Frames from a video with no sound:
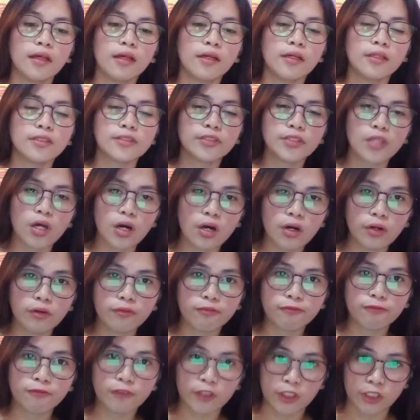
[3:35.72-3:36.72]

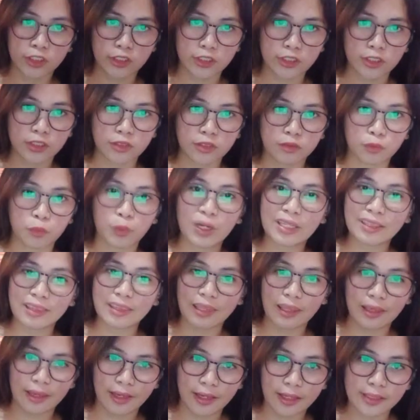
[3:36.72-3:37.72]
So first, what
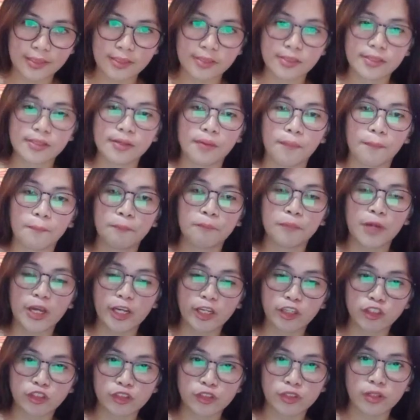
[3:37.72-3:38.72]
is
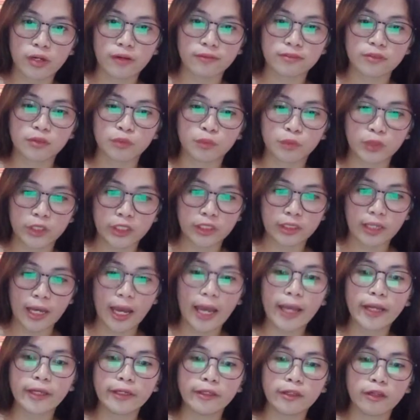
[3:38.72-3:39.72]
Microsoft Word?
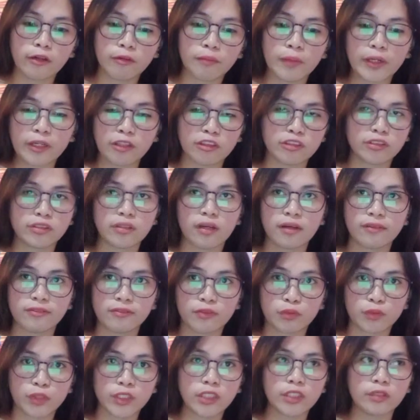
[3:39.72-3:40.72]
I know
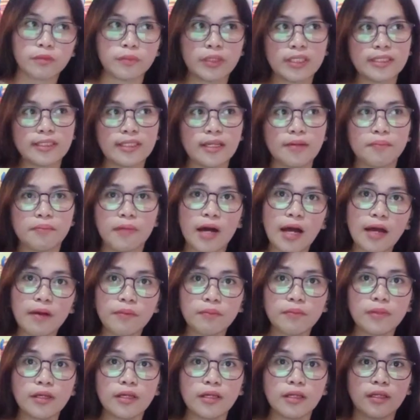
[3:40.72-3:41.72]
Microsoft Word. You may say,
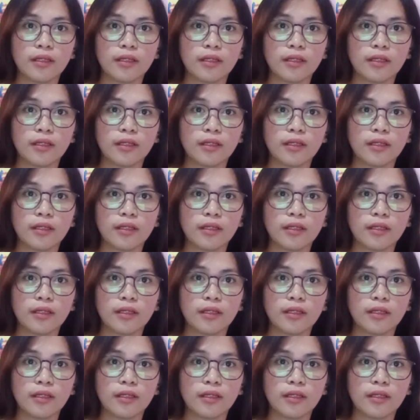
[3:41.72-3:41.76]
Mom,